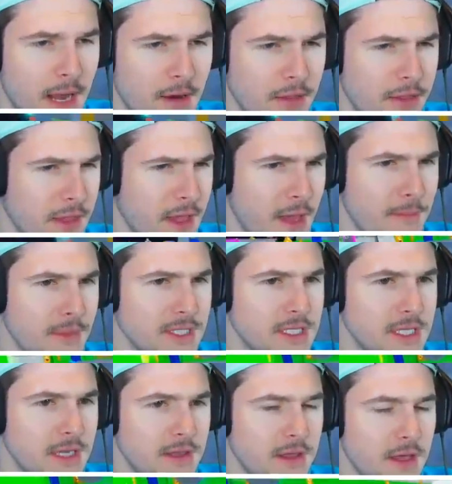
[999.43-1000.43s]
I don't think I
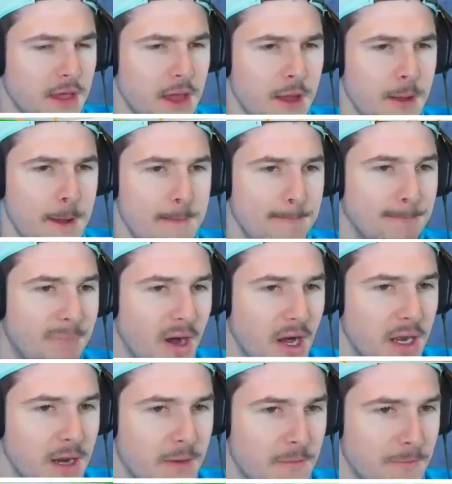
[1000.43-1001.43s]
missed anything,
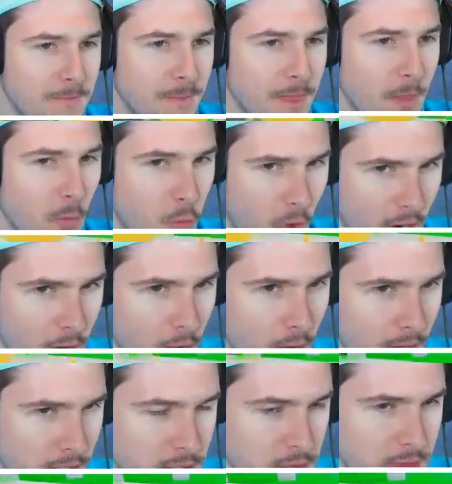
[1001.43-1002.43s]
but what I
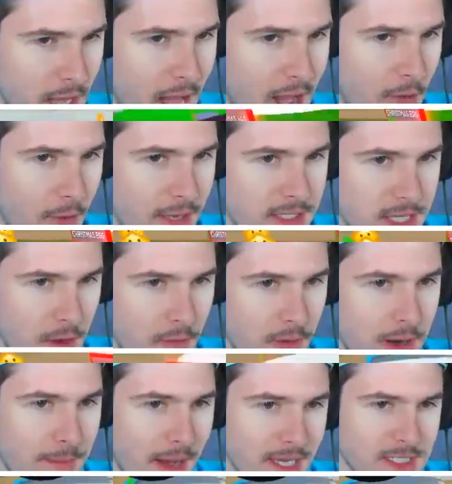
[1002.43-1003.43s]
wanna do now is I
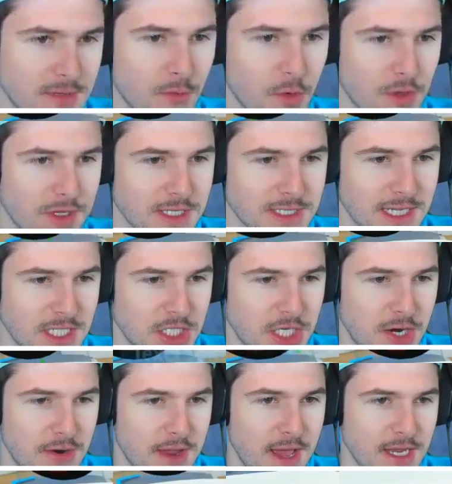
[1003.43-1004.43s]
wanna buy some more of these
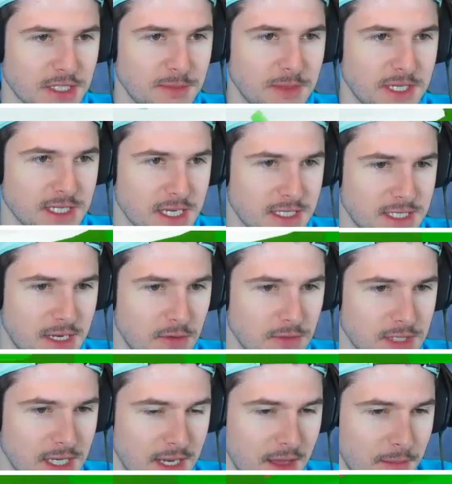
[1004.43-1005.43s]
legendary eggs because I said I
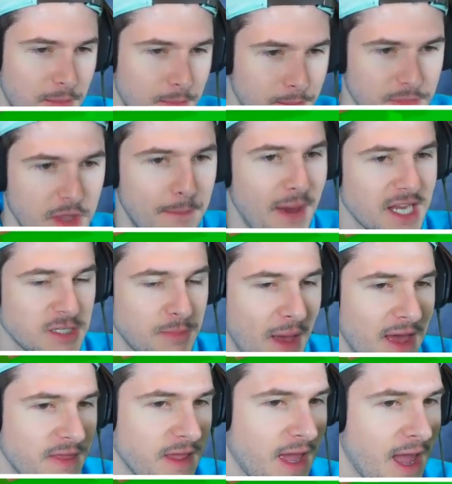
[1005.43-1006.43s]
was gonna get the best
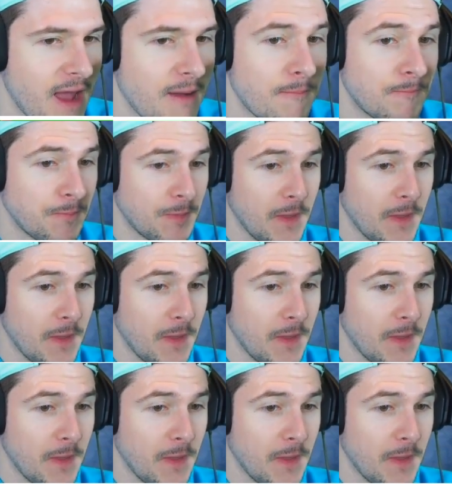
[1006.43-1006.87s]
pet in the game.